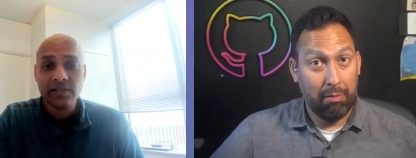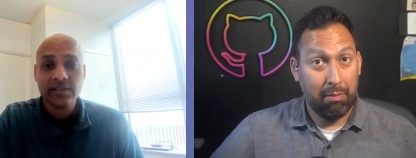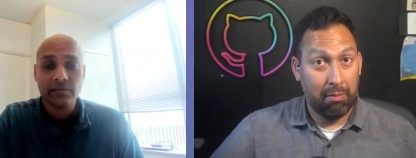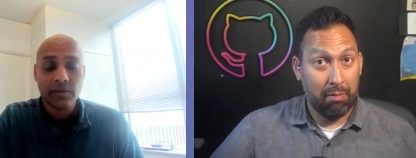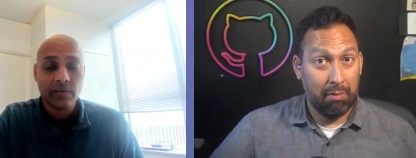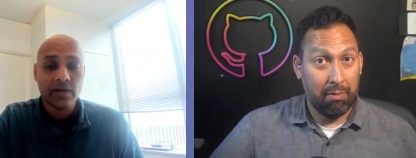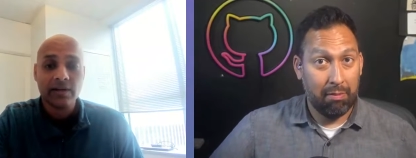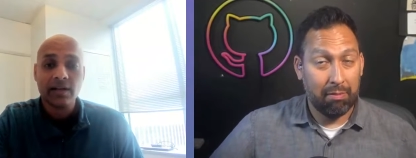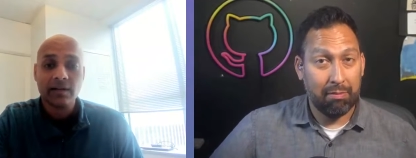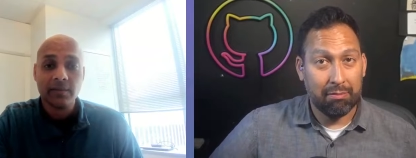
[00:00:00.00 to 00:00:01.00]
Speaker 1: things that we want to
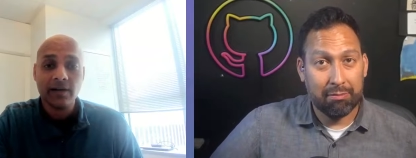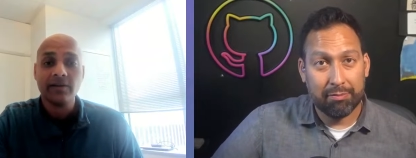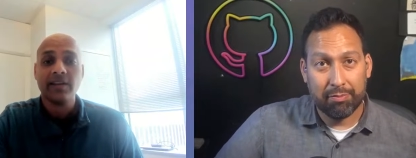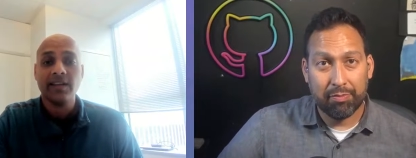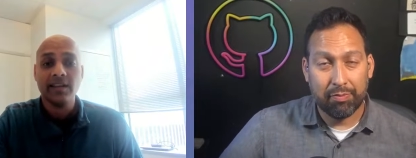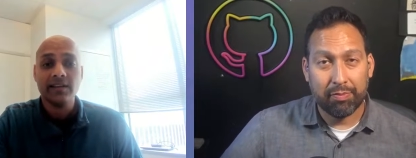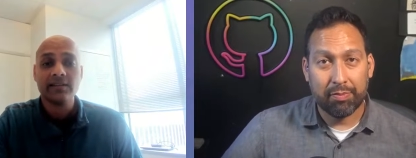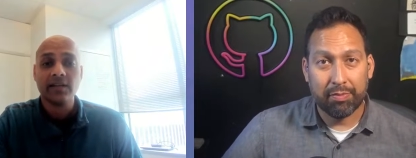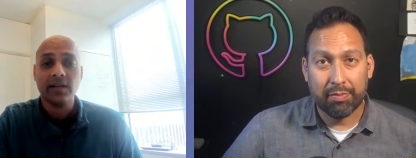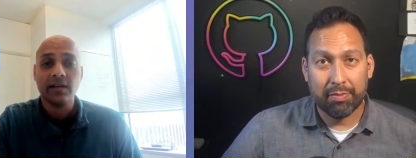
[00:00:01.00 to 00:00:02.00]
talk about is
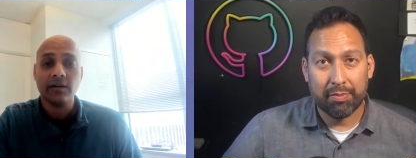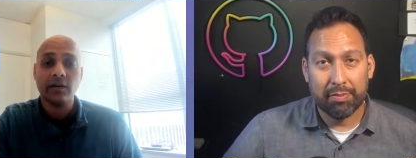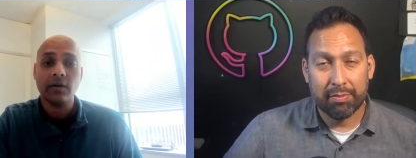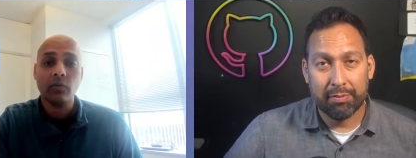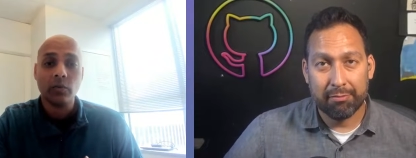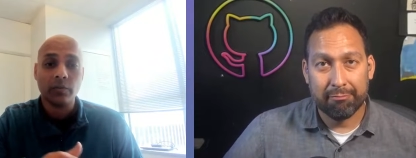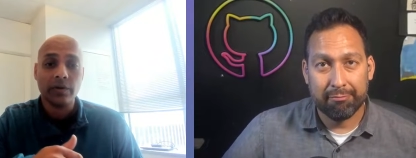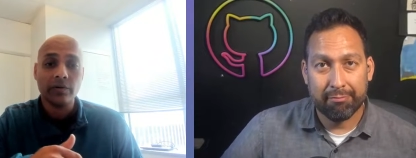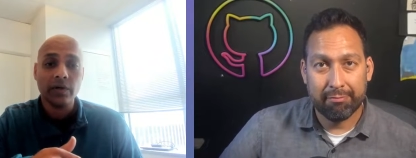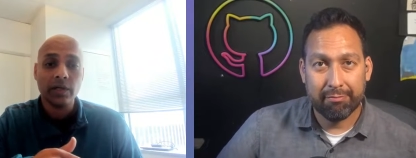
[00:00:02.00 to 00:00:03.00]
what we're
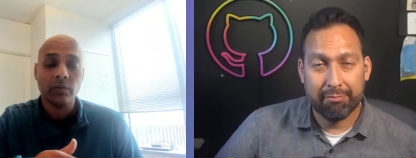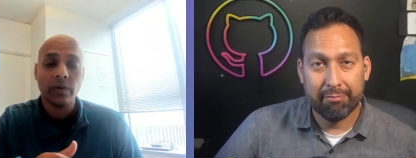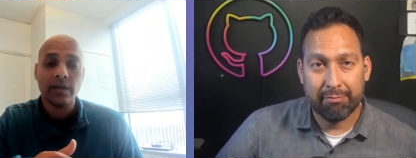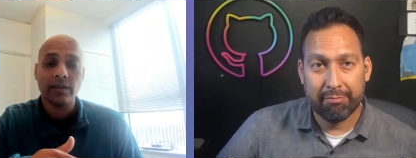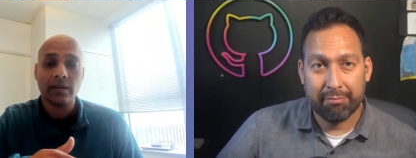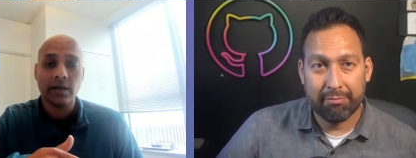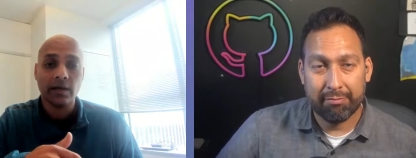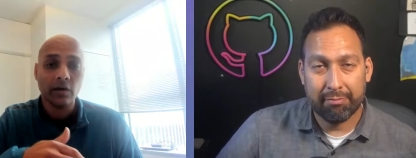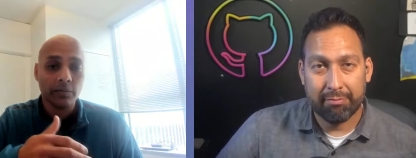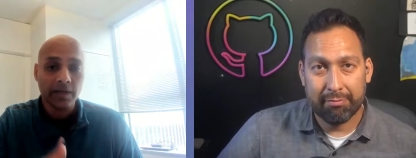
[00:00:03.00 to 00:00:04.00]
doing with
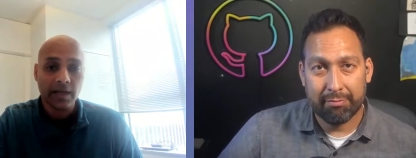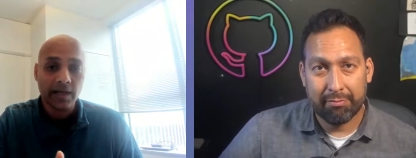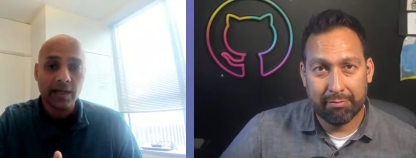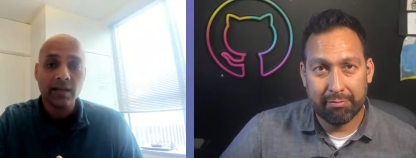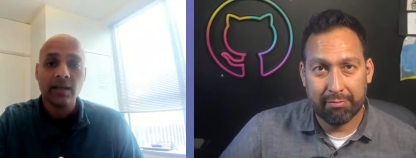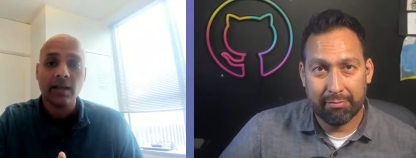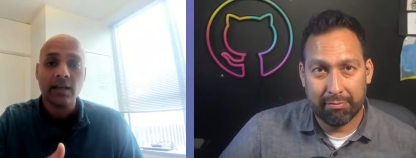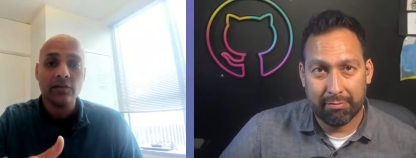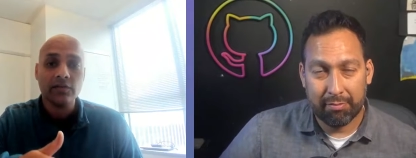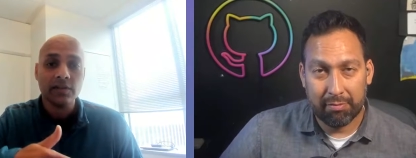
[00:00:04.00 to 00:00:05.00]
OpenAI and
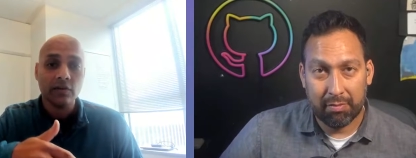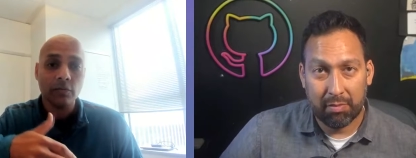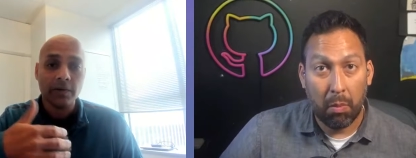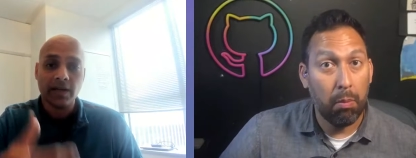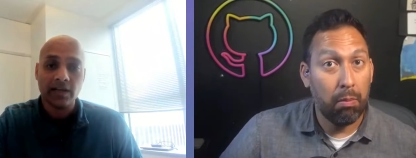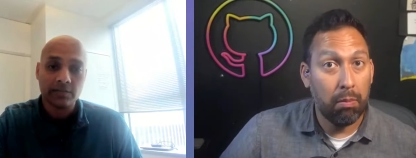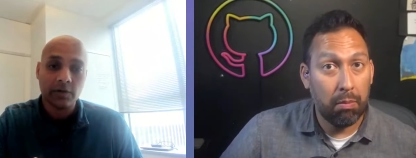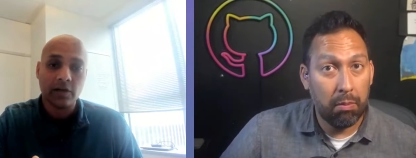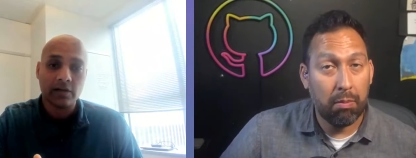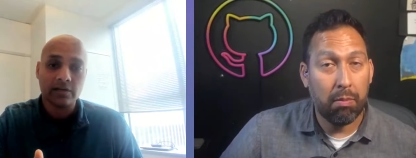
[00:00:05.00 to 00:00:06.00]
using OpenAI's
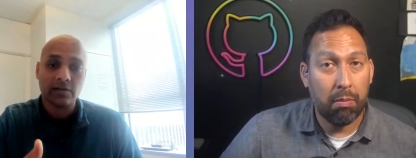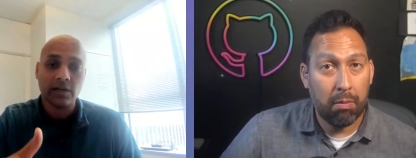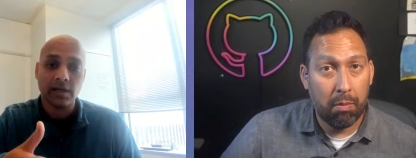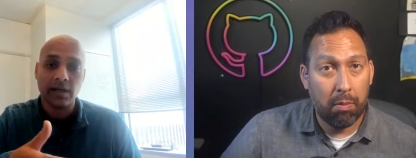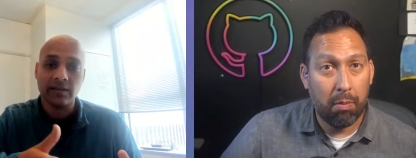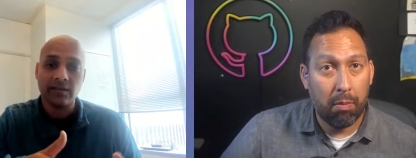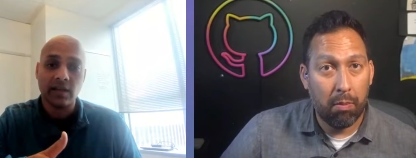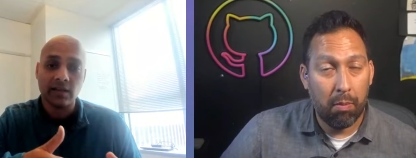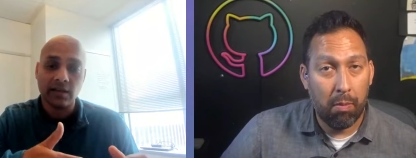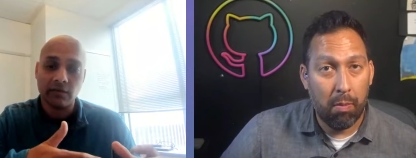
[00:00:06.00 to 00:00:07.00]
models
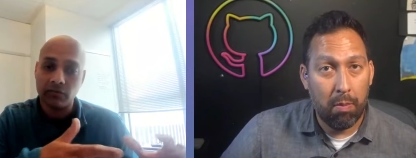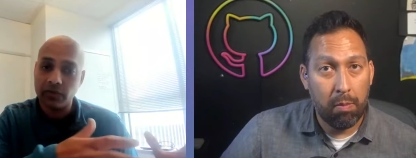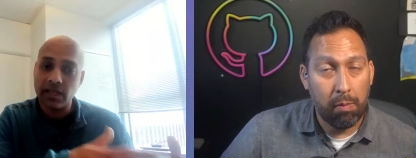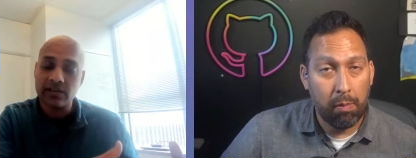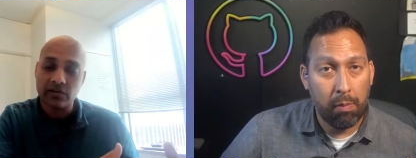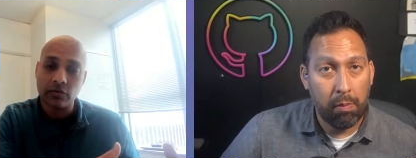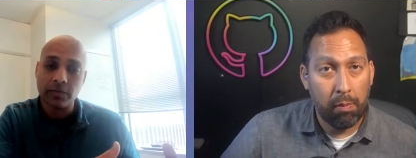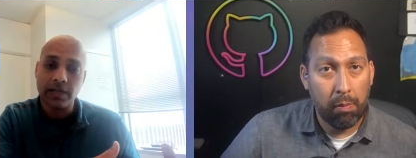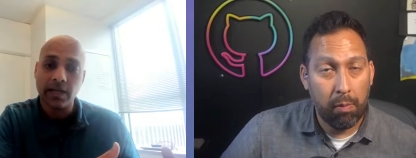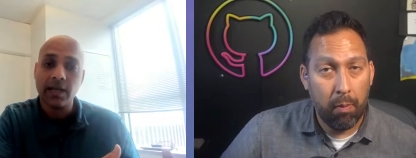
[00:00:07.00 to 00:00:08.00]
with Azure
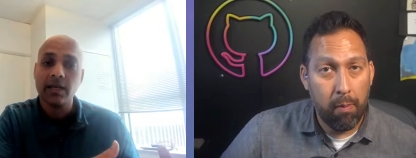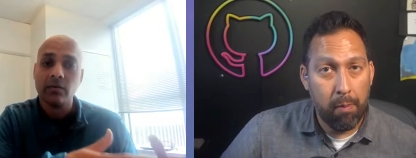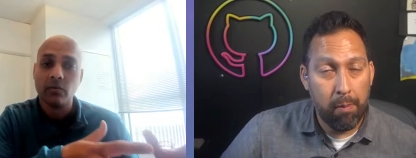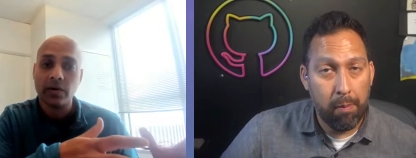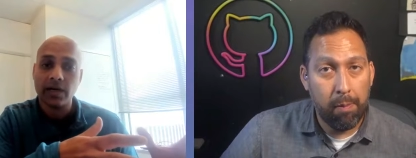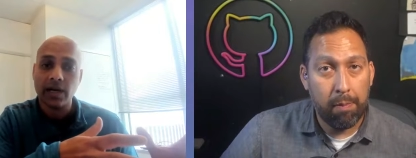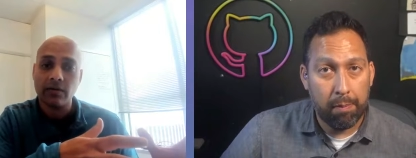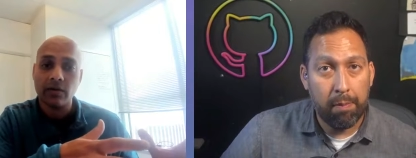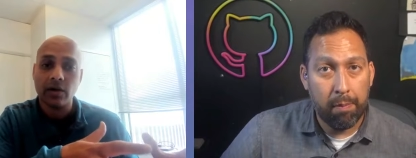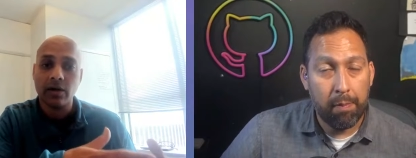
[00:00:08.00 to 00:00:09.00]
OpenAI. We're now
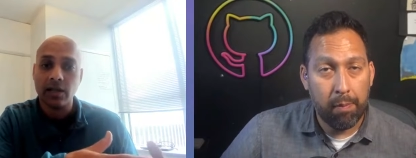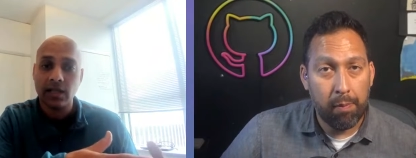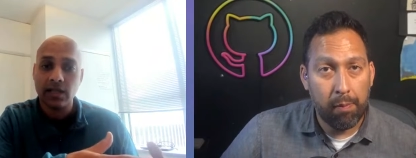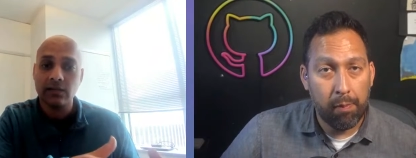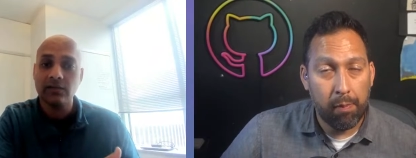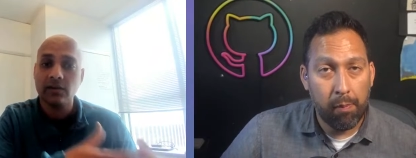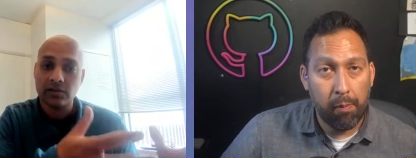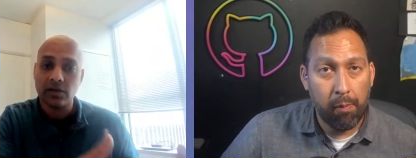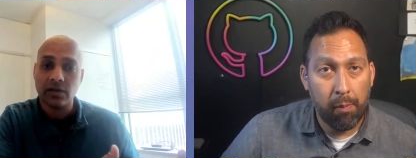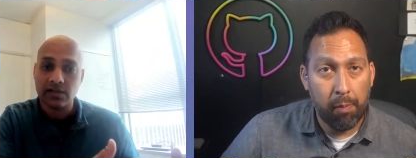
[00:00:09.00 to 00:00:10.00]
got a
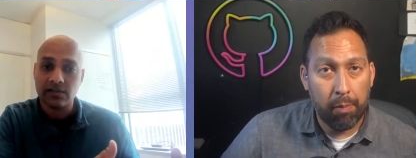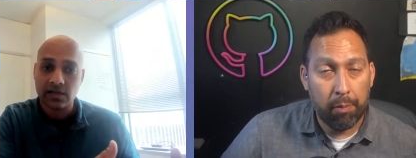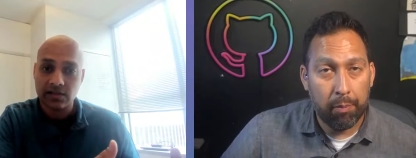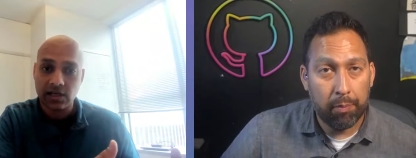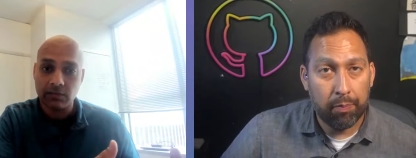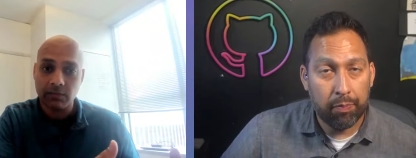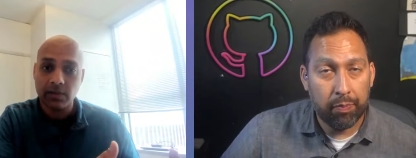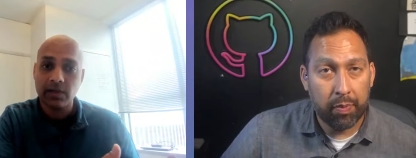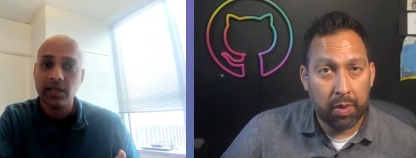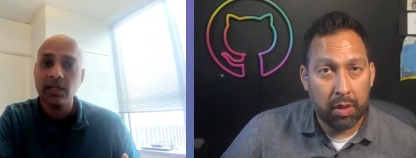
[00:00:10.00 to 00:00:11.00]
zero-shot extraction
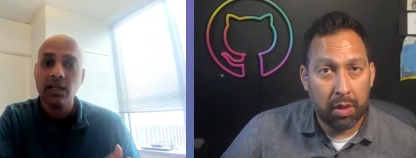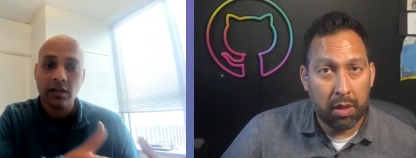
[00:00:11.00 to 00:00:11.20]
capability